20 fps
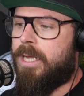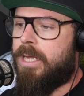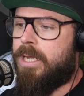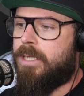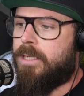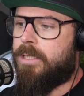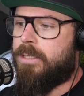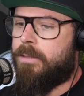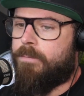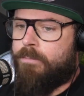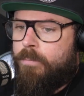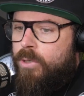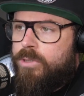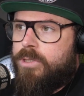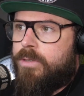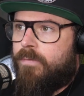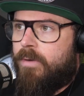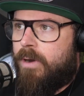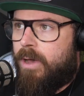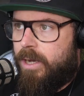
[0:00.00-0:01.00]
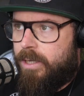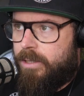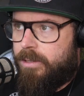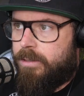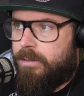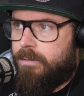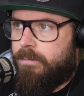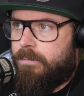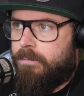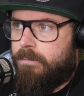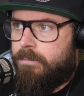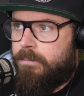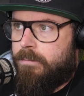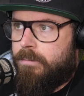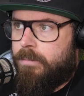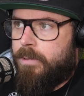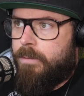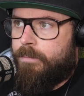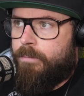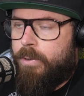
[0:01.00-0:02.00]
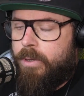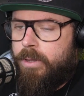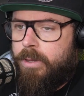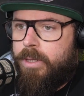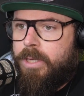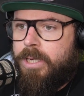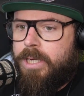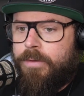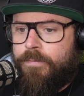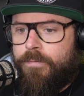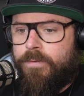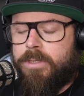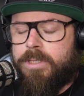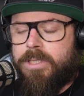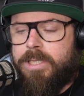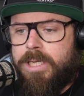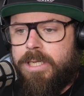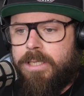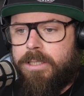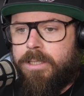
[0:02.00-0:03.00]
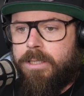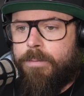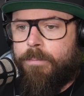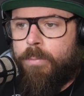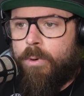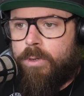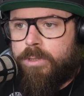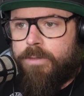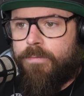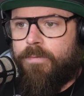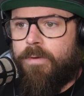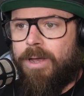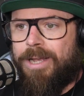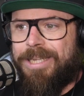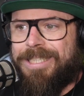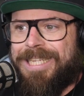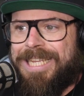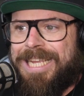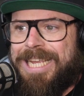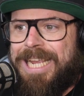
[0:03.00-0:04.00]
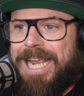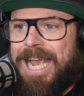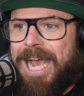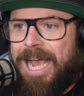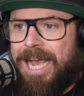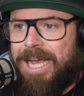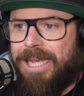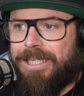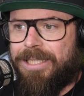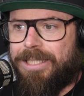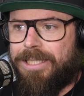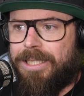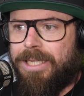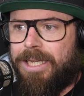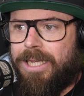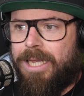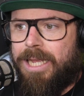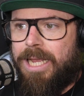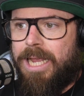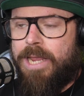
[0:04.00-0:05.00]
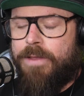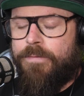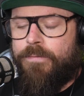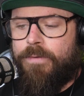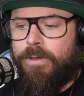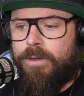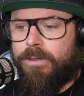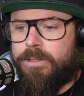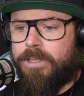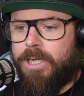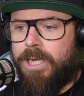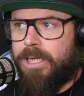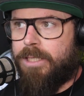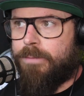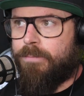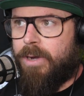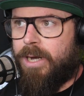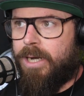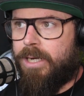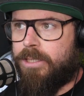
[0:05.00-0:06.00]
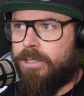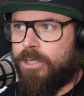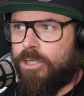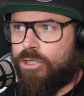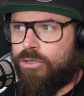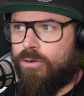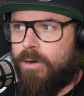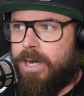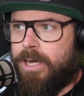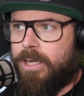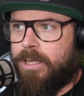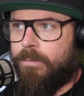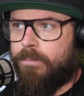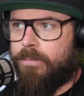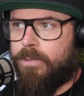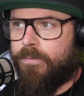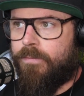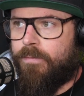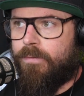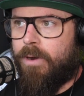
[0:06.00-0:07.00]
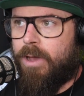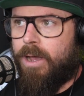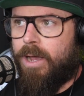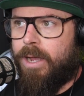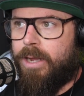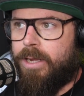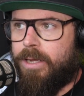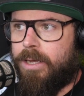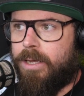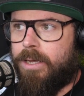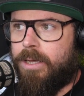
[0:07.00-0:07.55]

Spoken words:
it's butterflies. But the difference is the butterflies that he has, he feels that he's managed to train them to fly